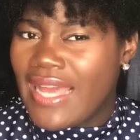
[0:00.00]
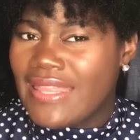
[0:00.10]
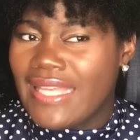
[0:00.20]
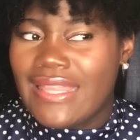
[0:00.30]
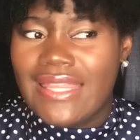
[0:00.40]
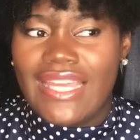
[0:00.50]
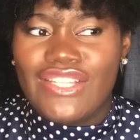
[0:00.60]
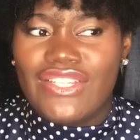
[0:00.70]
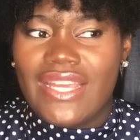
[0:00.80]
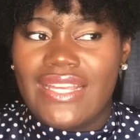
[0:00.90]
I think that
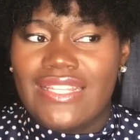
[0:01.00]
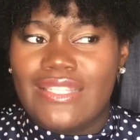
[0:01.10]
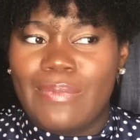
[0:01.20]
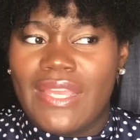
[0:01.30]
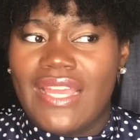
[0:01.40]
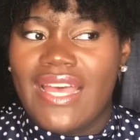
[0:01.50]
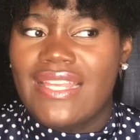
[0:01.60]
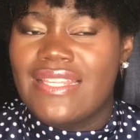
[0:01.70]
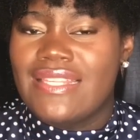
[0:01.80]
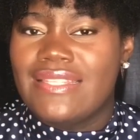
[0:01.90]
they just,
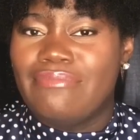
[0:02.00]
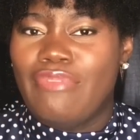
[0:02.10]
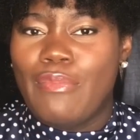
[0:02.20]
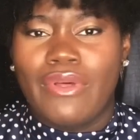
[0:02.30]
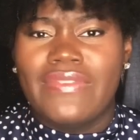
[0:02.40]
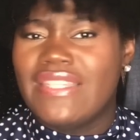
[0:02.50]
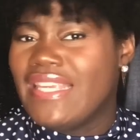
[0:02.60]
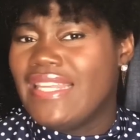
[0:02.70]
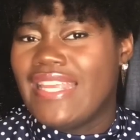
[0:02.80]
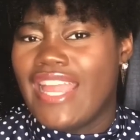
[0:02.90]
because people have
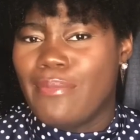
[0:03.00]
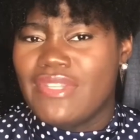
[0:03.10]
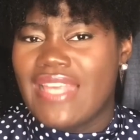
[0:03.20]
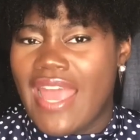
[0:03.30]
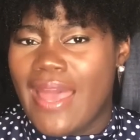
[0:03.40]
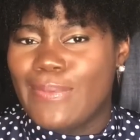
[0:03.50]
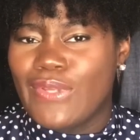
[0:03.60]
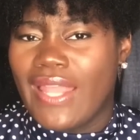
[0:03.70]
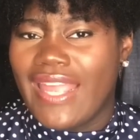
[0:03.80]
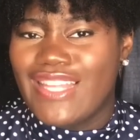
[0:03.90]
seen Cameron's abs
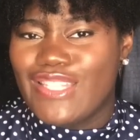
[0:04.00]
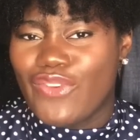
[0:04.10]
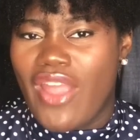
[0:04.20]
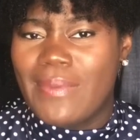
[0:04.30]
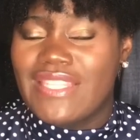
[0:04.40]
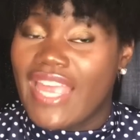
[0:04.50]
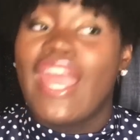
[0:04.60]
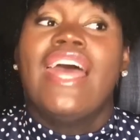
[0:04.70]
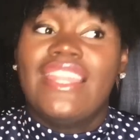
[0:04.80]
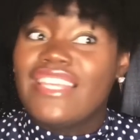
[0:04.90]
on like Instagram, it's
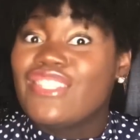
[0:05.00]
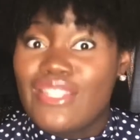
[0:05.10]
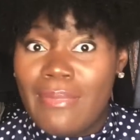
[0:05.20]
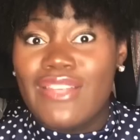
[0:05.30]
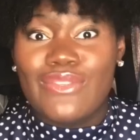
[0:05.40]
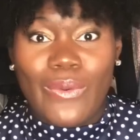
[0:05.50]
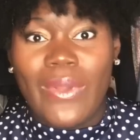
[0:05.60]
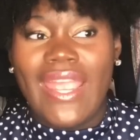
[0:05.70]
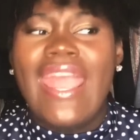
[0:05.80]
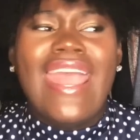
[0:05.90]
like, this is the Muscle
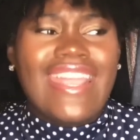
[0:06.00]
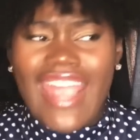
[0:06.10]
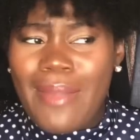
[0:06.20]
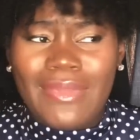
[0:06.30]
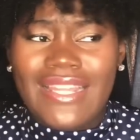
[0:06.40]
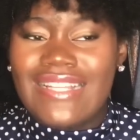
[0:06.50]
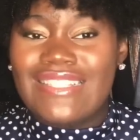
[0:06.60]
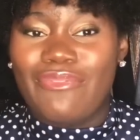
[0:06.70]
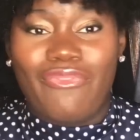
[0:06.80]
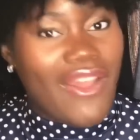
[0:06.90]
Queen. Cameron
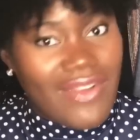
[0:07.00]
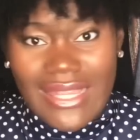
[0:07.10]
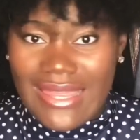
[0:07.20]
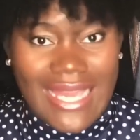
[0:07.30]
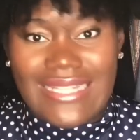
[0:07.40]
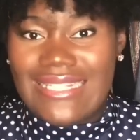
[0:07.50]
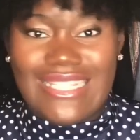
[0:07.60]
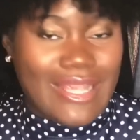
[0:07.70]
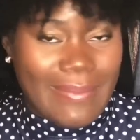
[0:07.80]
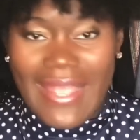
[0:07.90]
looks very thin
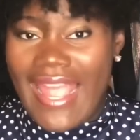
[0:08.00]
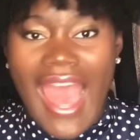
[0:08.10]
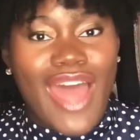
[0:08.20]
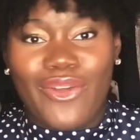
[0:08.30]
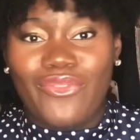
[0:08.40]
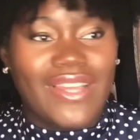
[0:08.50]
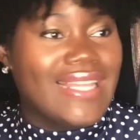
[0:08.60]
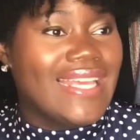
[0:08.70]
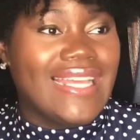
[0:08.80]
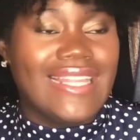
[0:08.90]
to me. I don't
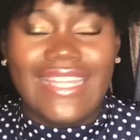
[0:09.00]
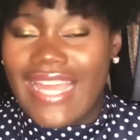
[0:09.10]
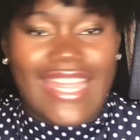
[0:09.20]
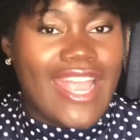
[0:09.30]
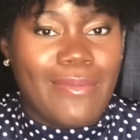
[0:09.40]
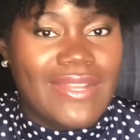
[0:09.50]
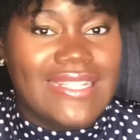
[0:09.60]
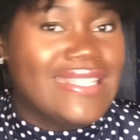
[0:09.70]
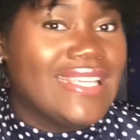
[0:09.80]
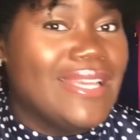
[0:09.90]
really look at Cameron
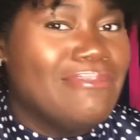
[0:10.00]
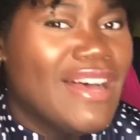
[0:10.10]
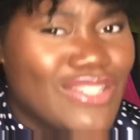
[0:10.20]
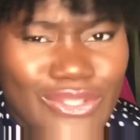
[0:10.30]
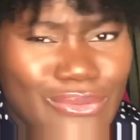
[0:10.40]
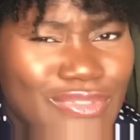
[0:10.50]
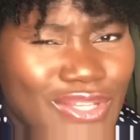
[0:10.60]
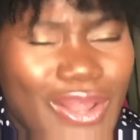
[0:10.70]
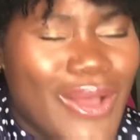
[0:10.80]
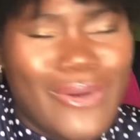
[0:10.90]
and see muscles.
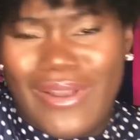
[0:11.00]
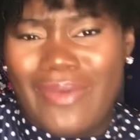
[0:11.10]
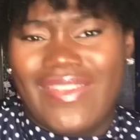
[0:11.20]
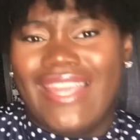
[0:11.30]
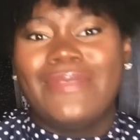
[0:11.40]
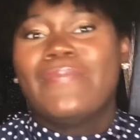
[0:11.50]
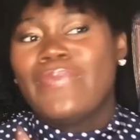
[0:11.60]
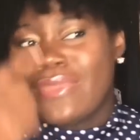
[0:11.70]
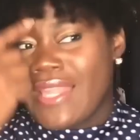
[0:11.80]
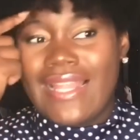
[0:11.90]
You know what I mean?
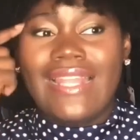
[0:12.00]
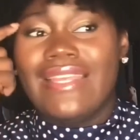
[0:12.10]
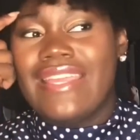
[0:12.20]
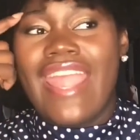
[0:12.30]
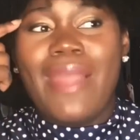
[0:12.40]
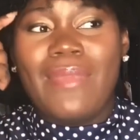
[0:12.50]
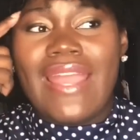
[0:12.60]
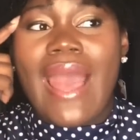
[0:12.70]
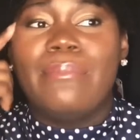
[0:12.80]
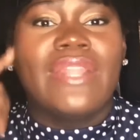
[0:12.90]

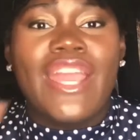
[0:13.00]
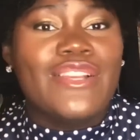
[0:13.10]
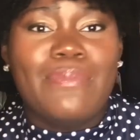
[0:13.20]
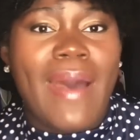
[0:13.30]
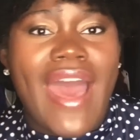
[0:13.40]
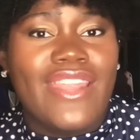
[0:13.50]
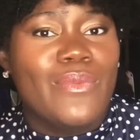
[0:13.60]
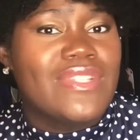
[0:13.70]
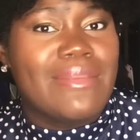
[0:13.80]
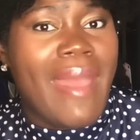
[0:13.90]
Cameron got Blair's body
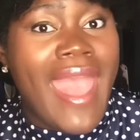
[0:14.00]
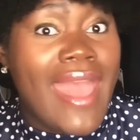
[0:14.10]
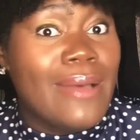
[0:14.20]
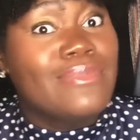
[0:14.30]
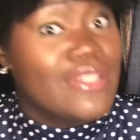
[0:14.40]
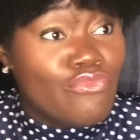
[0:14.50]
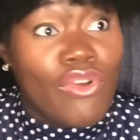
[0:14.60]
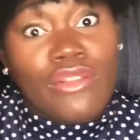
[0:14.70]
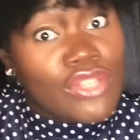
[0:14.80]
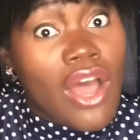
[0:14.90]
with some abs.
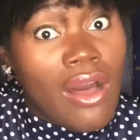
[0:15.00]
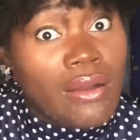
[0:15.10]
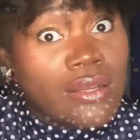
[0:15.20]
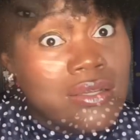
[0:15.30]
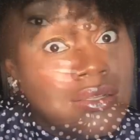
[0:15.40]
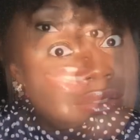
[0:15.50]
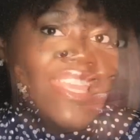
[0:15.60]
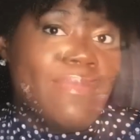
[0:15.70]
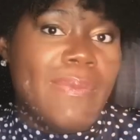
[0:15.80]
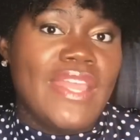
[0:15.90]
Real talk. The team that I
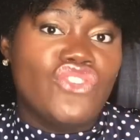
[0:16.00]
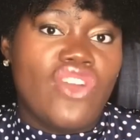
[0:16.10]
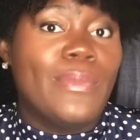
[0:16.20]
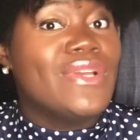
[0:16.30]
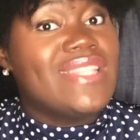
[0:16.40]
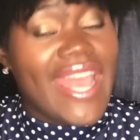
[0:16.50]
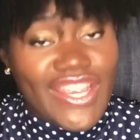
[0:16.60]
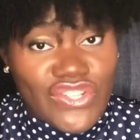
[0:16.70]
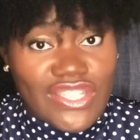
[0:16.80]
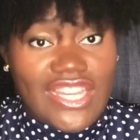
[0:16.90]
think may be in trouble is
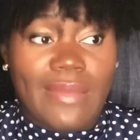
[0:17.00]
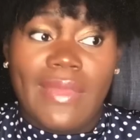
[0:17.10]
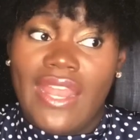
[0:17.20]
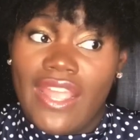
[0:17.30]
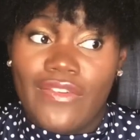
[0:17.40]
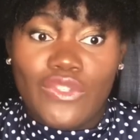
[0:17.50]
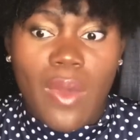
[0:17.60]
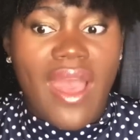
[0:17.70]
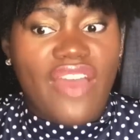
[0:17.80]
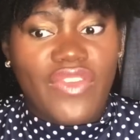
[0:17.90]
Asia's team. And here is
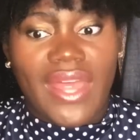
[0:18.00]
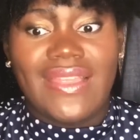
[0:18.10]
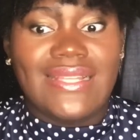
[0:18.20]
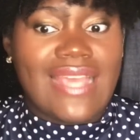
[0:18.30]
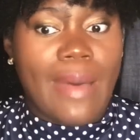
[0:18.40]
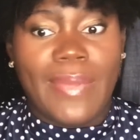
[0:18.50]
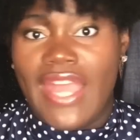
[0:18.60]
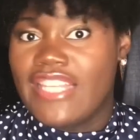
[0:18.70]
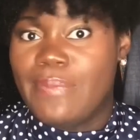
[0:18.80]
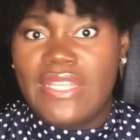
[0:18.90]
why. I feel like that
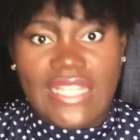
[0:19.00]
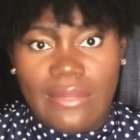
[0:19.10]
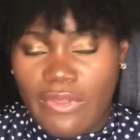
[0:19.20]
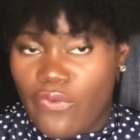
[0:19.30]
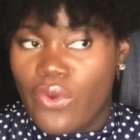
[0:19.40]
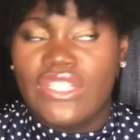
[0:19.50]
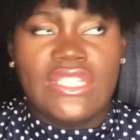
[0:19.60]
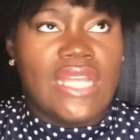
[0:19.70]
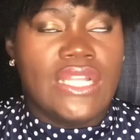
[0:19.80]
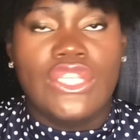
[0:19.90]
topic has been done before.
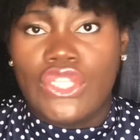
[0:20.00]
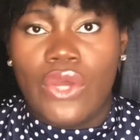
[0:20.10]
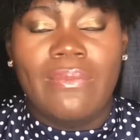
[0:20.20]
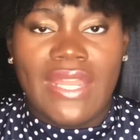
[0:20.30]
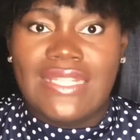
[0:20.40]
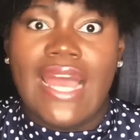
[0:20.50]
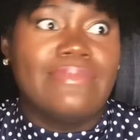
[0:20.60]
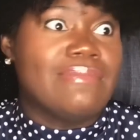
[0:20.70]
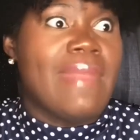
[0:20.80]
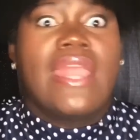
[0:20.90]
It's done so many
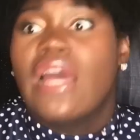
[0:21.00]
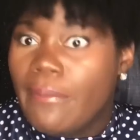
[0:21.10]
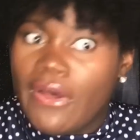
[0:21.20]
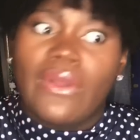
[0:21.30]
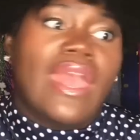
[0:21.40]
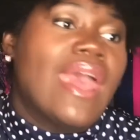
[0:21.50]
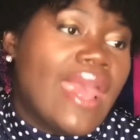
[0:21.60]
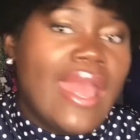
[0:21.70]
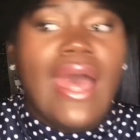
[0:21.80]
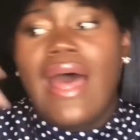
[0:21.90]
times. Makeup.
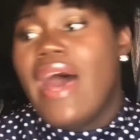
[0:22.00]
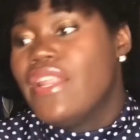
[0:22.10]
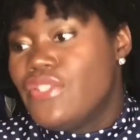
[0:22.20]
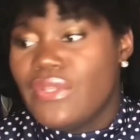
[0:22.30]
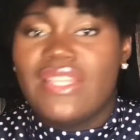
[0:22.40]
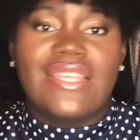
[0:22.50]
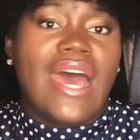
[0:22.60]
Okay. How to do this.